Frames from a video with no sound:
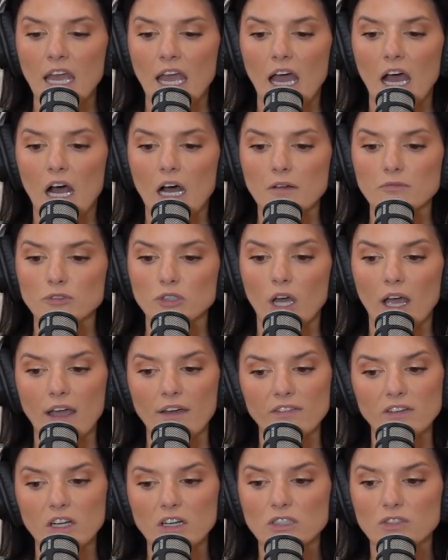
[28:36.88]
So I
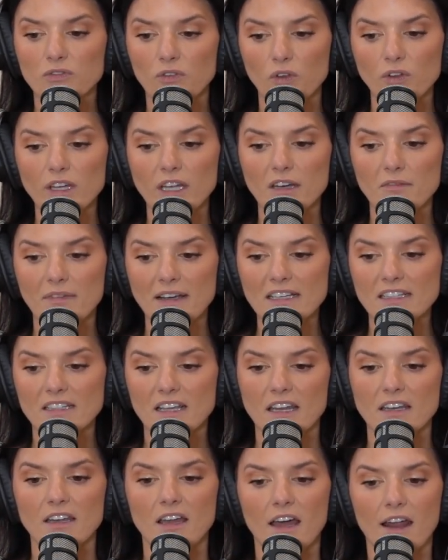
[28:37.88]
haven't exfoliated my
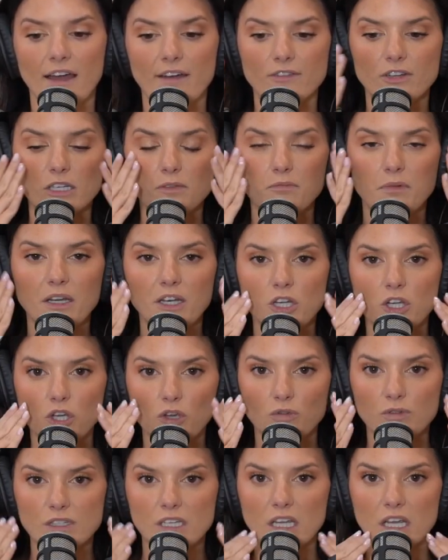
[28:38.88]
skin yet. I've just been
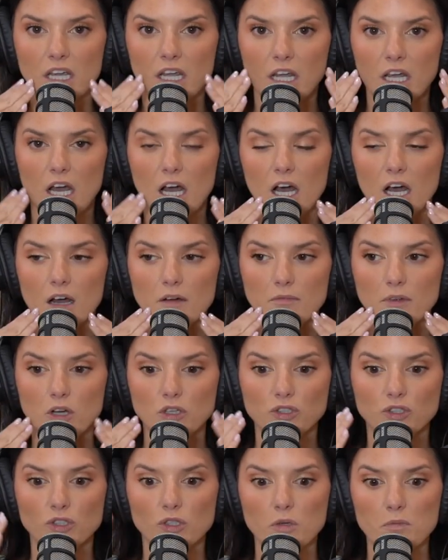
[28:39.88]
using a
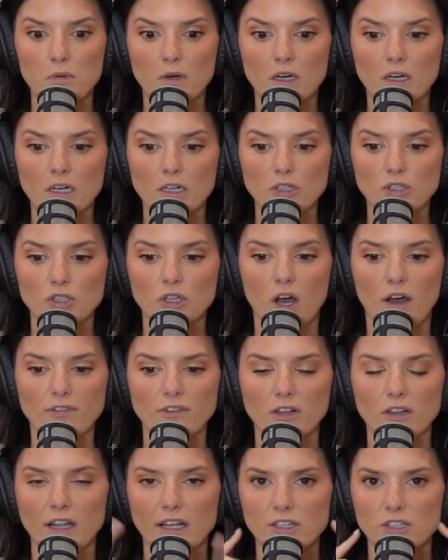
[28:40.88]
super
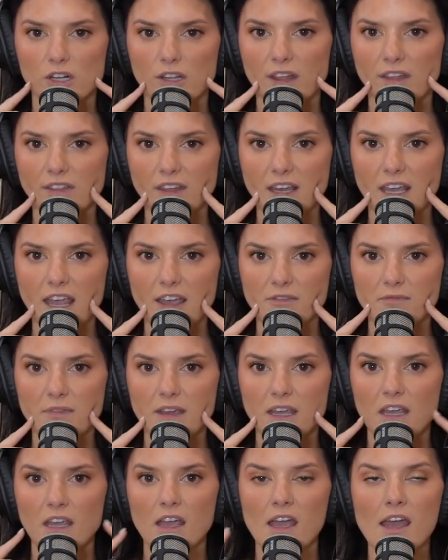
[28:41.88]
soft cleanser that they gave
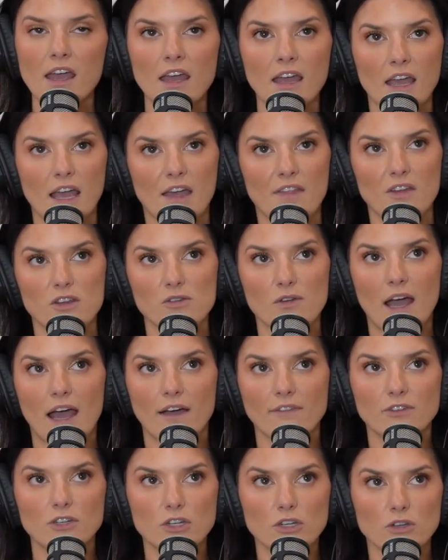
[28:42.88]
me. And then you
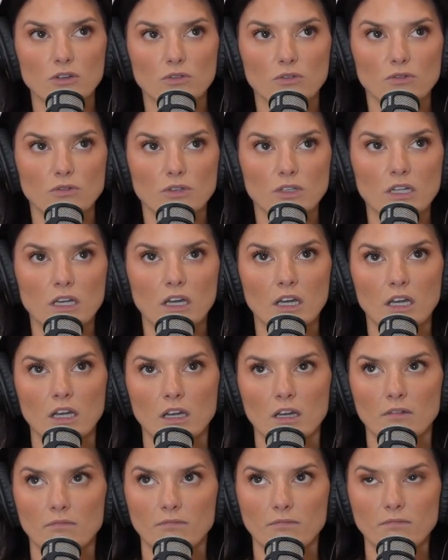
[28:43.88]
have to use
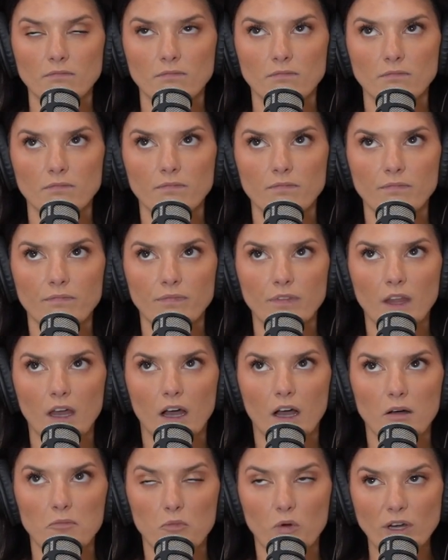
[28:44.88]

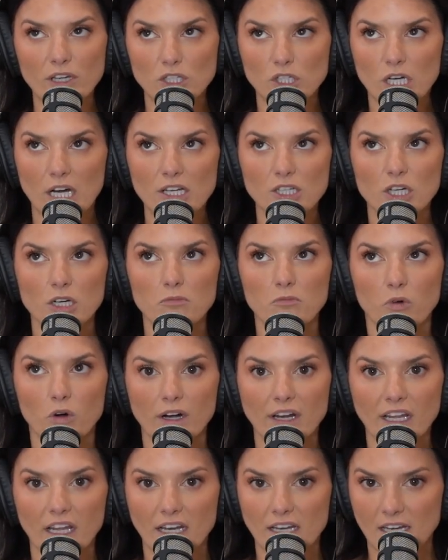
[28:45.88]
a moisturizer
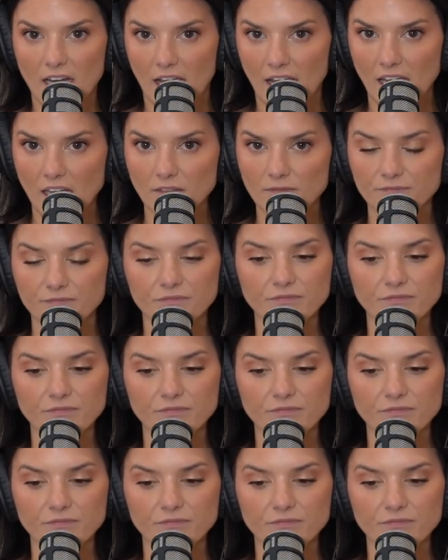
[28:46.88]
morning and night.